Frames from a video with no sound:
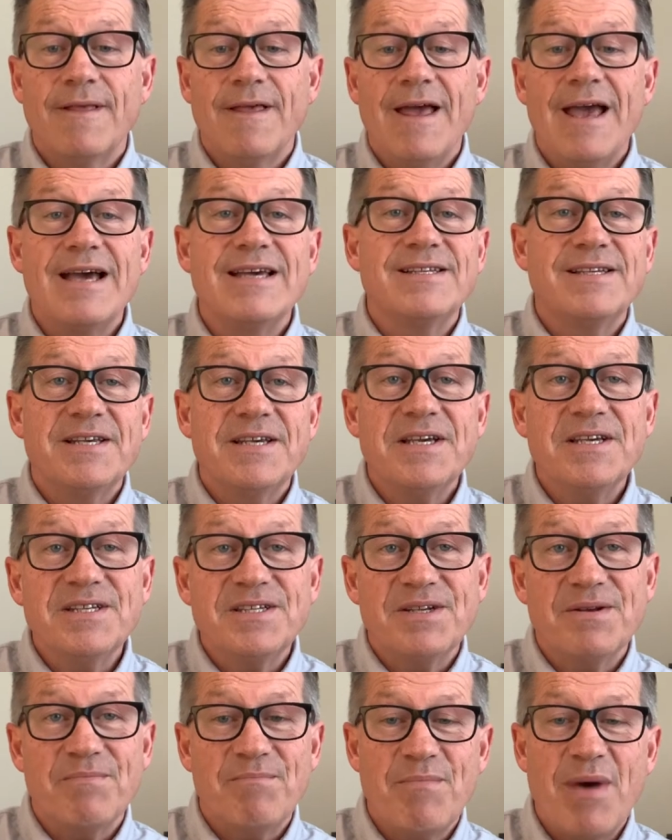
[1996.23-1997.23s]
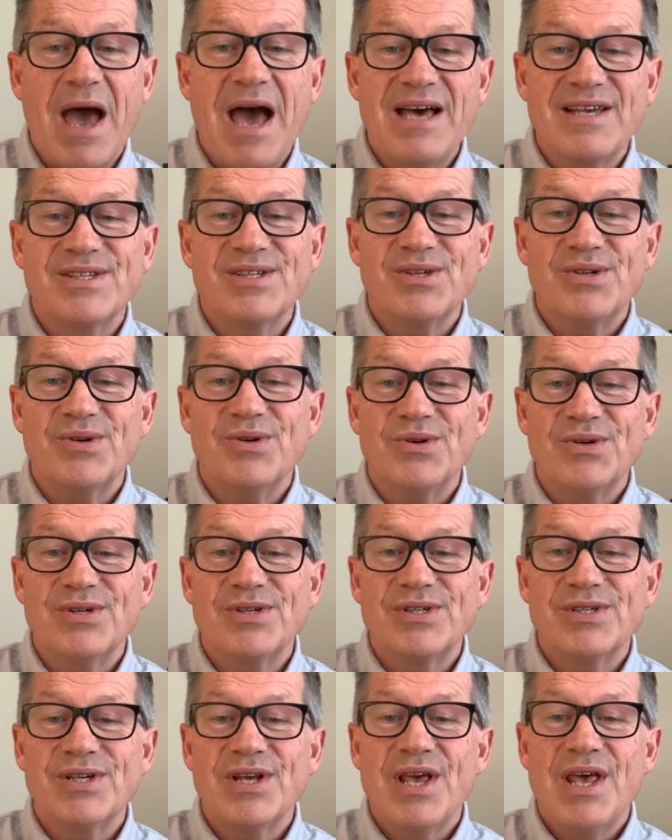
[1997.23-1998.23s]
as His
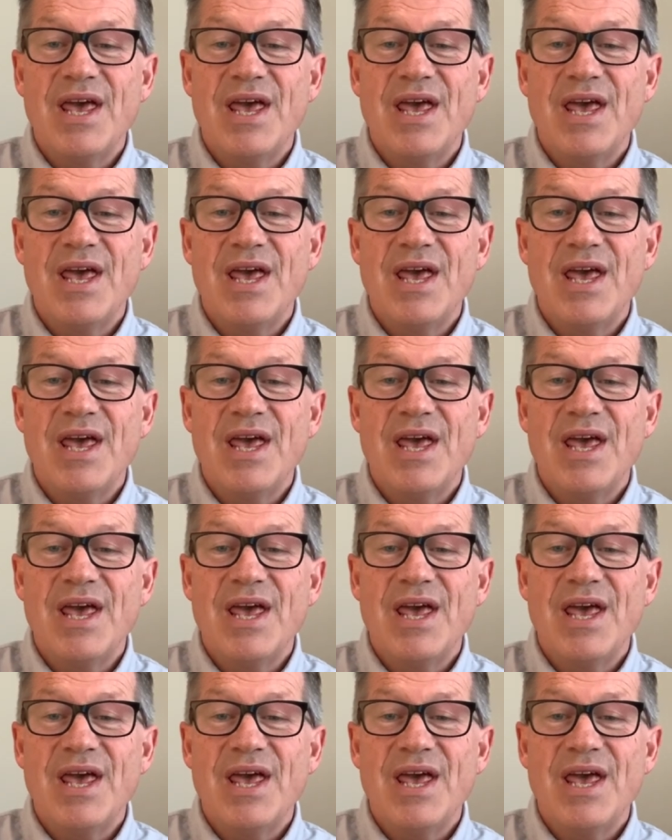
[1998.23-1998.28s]
ambassadors,